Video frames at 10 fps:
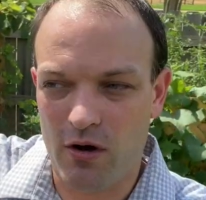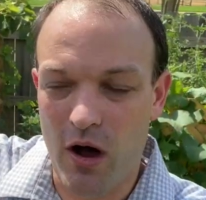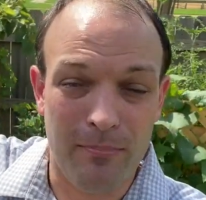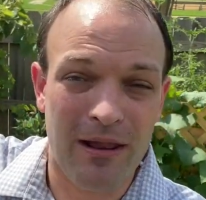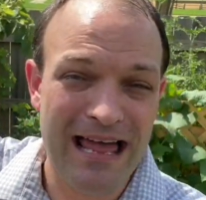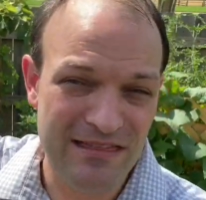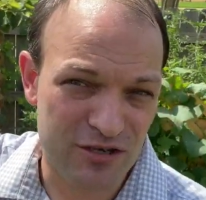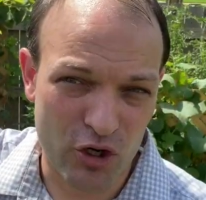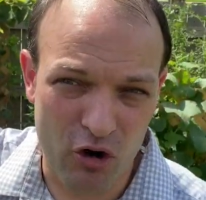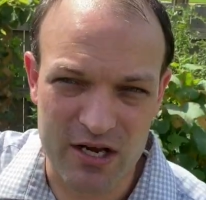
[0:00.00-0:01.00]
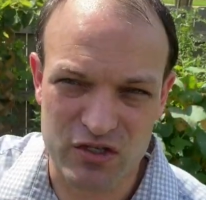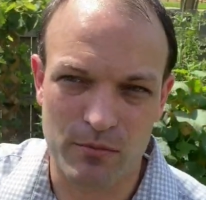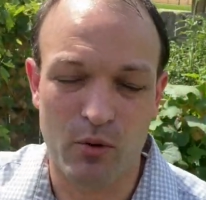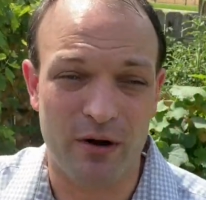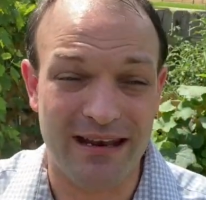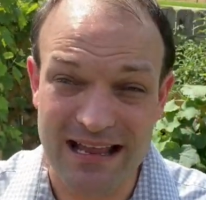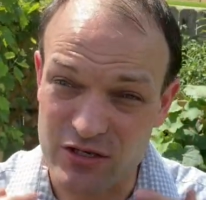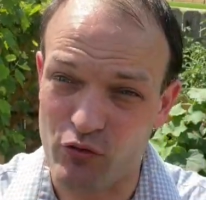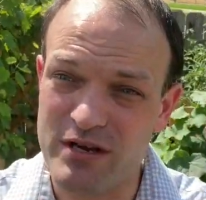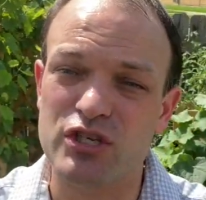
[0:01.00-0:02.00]
apply this across the board. And as
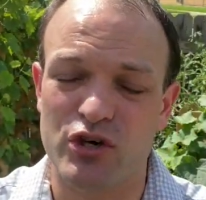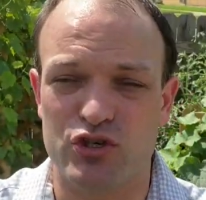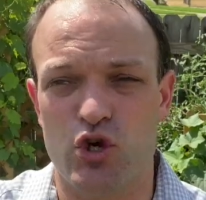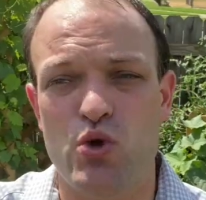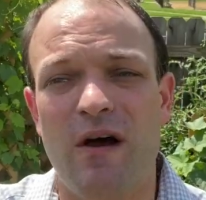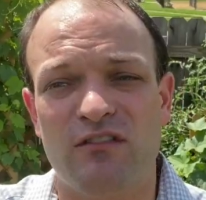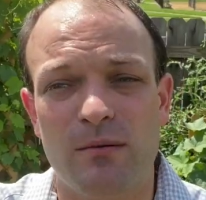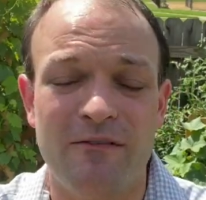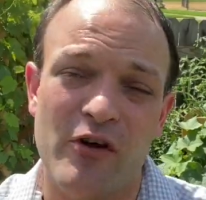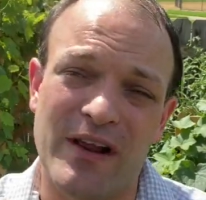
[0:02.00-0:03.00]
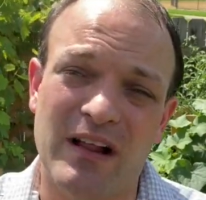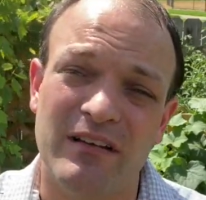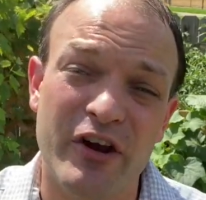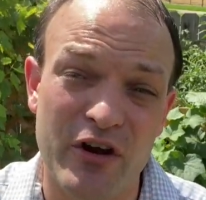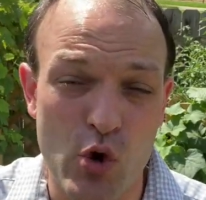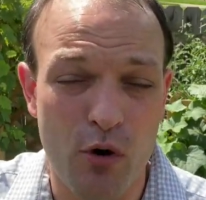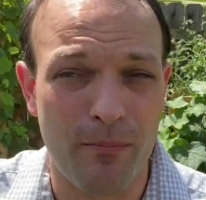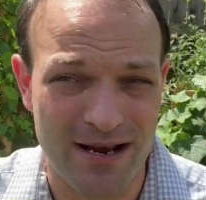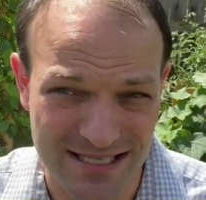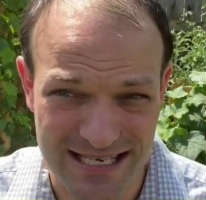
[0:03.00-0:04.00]
a researcher, you have to be very clear in your
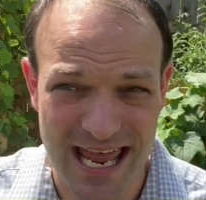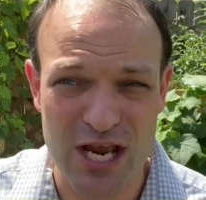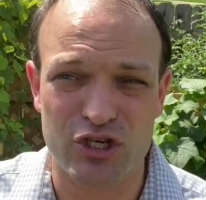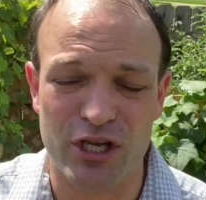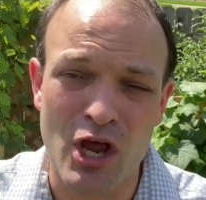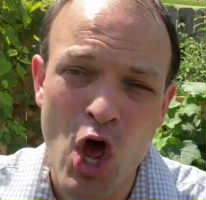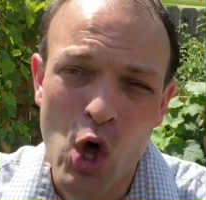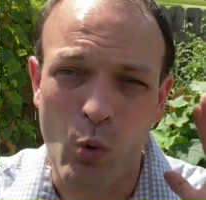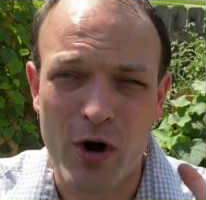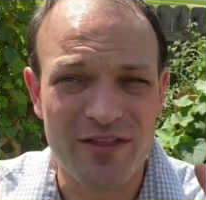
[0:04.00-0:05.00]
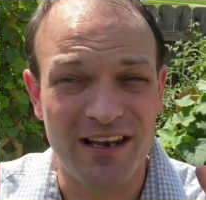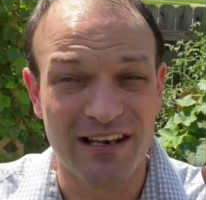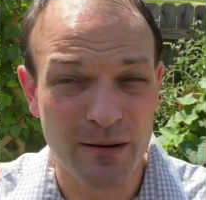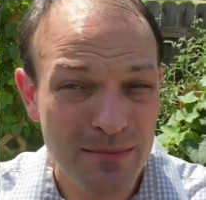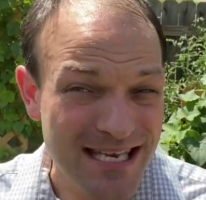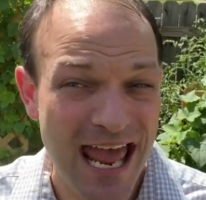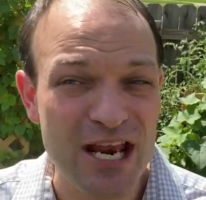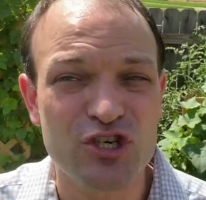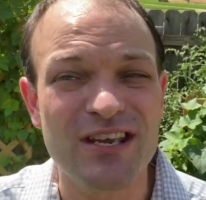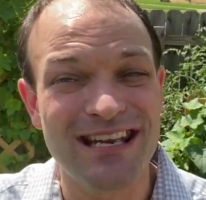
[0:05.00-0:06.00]
presentation where the
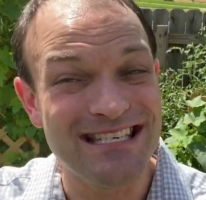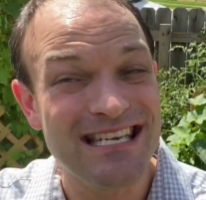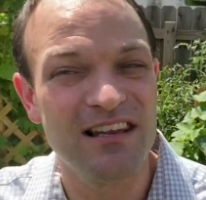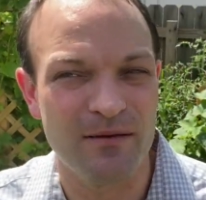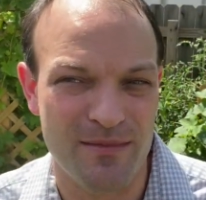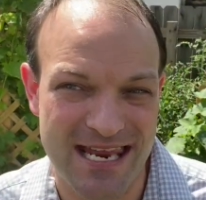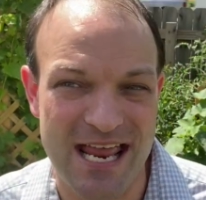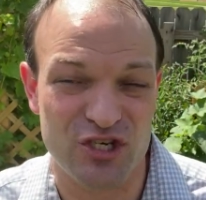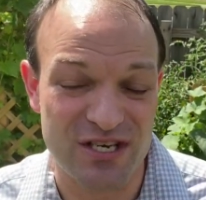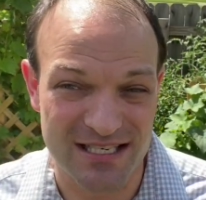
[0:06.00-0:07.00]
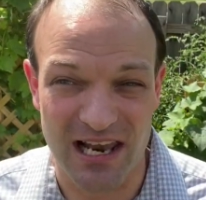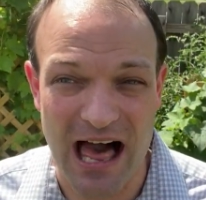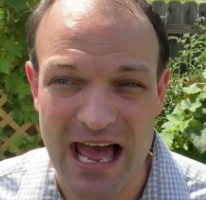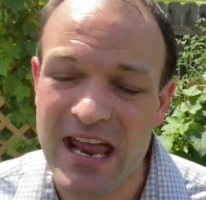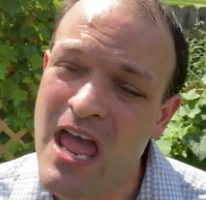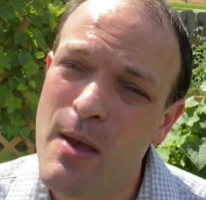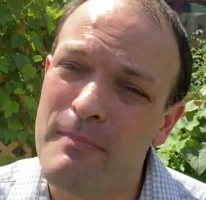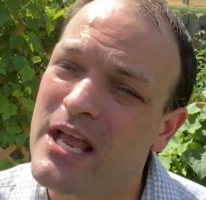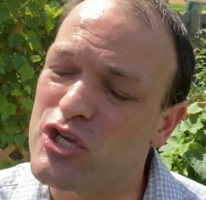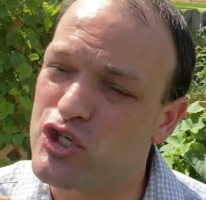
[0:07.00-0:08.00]
limitation and delimitations lie,
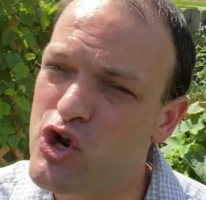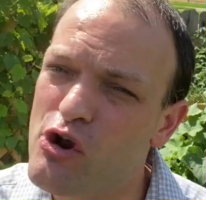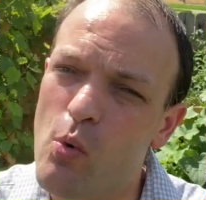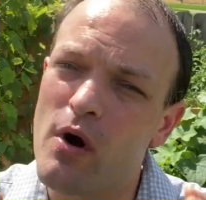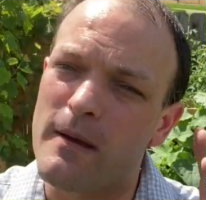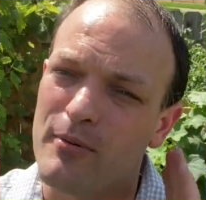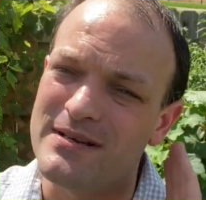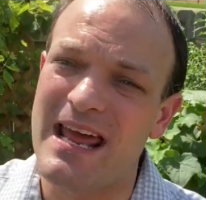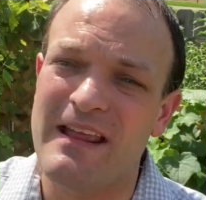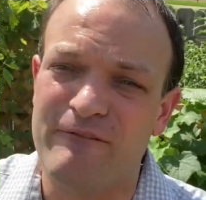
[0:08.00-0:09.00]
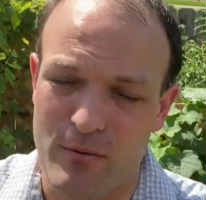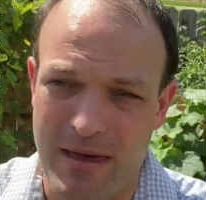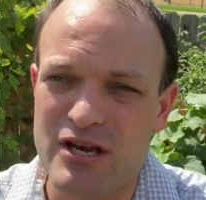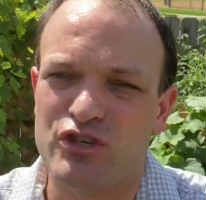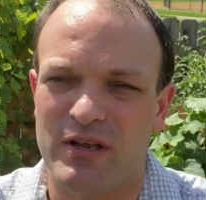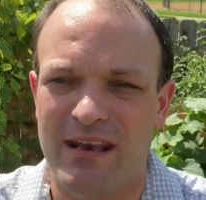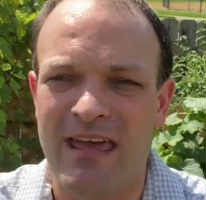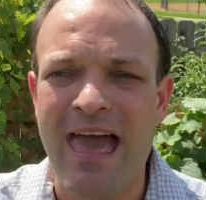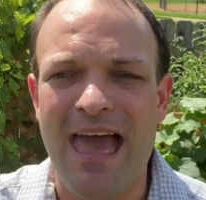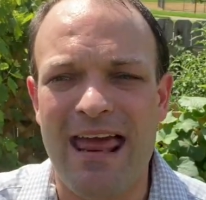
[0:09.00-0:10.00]
because you don't want to present information
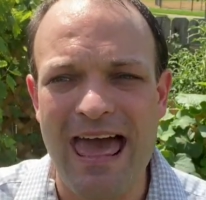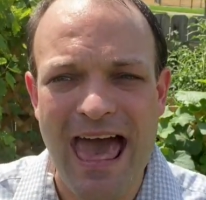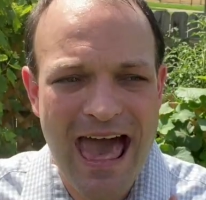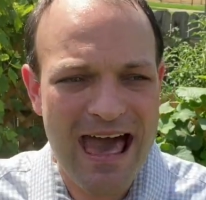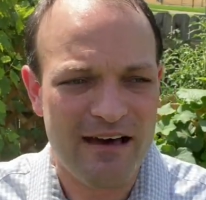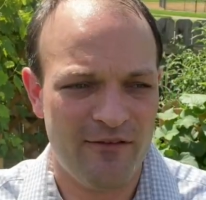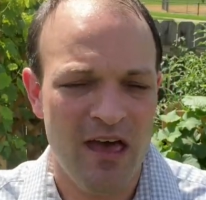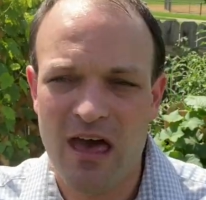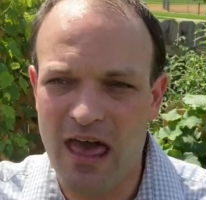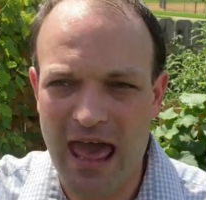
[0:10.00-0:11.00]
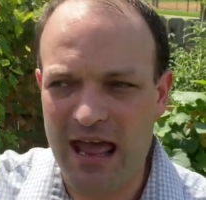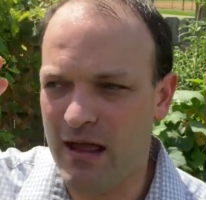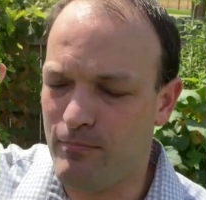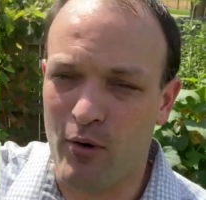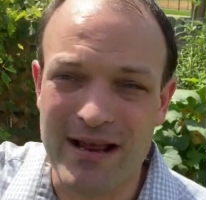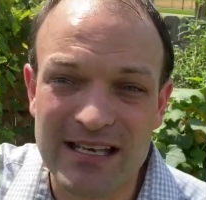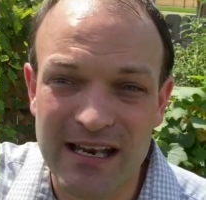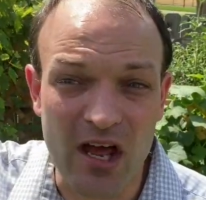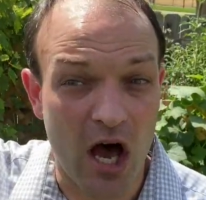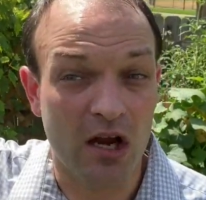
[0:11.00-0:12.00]
and have a
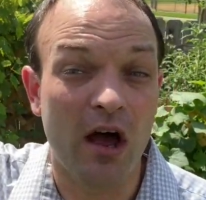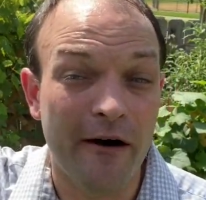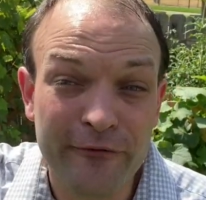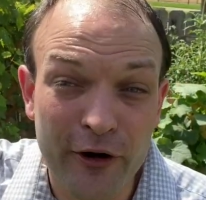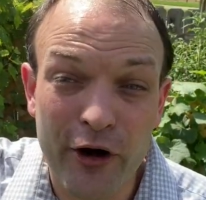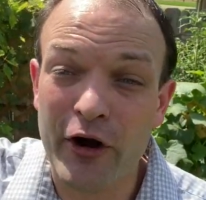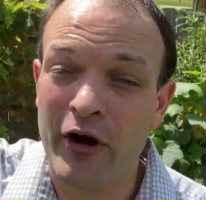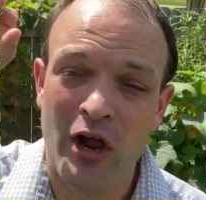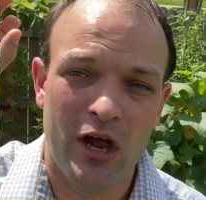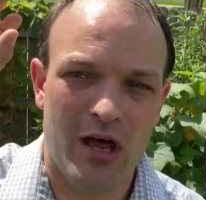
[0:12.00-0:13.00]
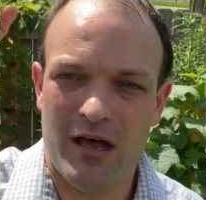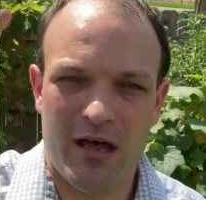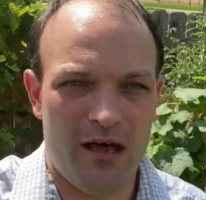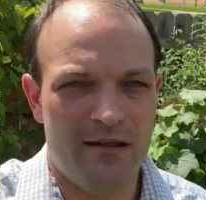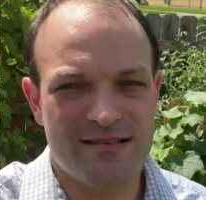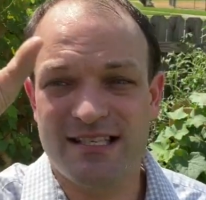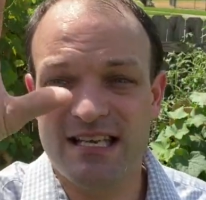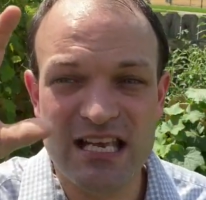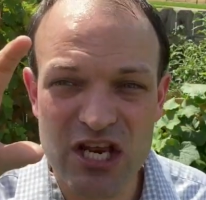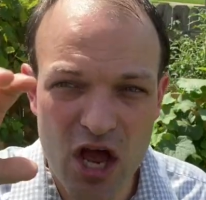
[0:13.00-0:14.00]
president, a governor,
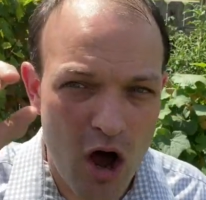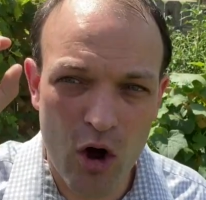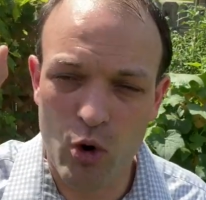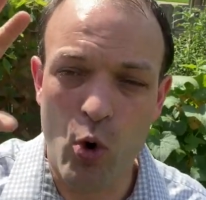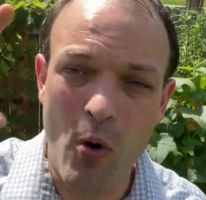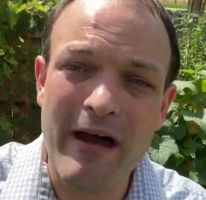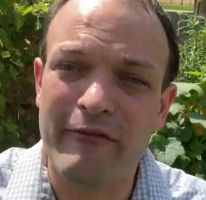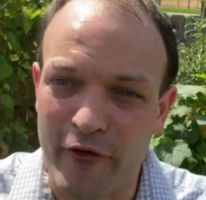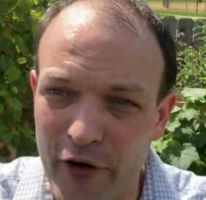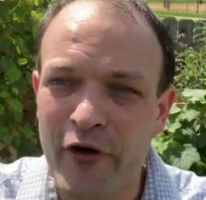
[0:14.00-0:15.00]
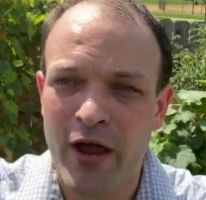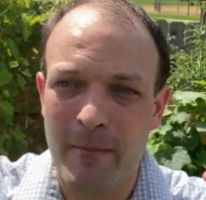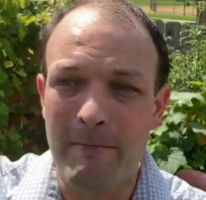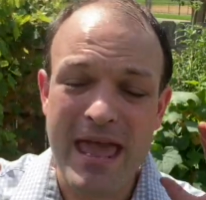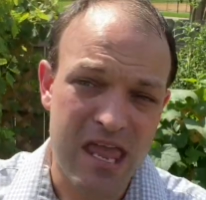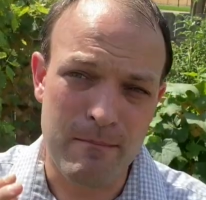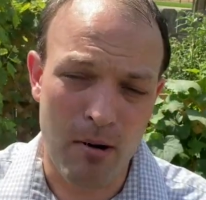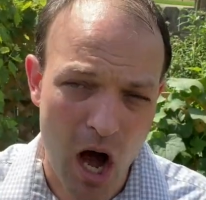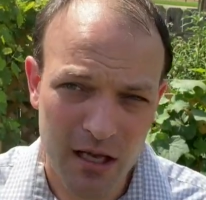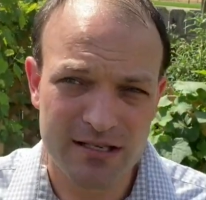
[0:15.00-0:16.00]
CEO, whoever, making
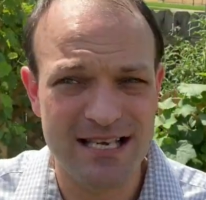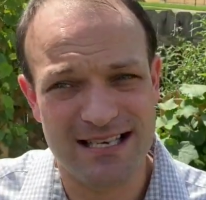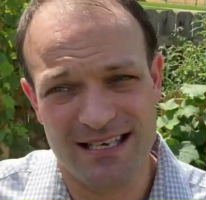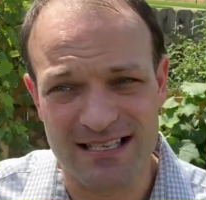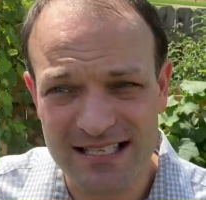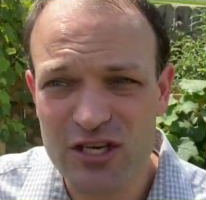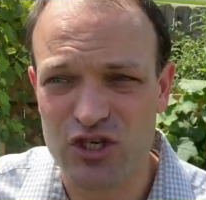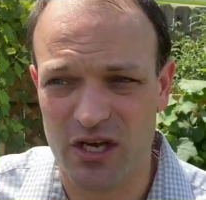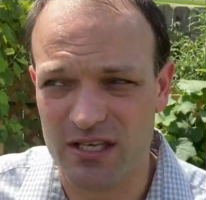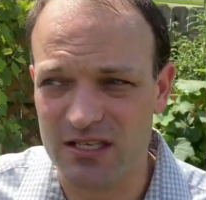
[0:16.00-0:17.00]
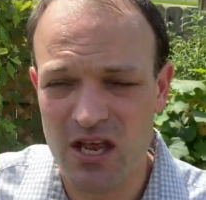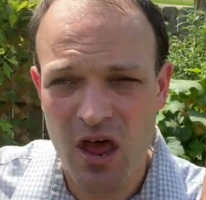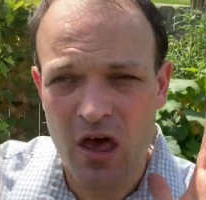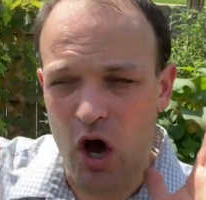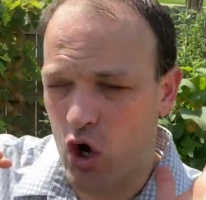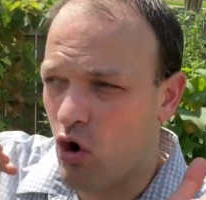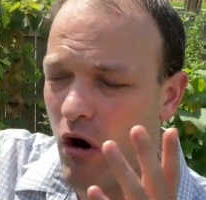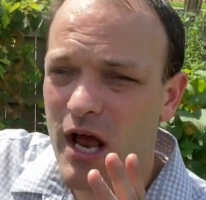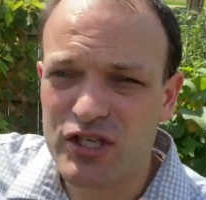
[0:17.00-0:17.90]
policies and decisions across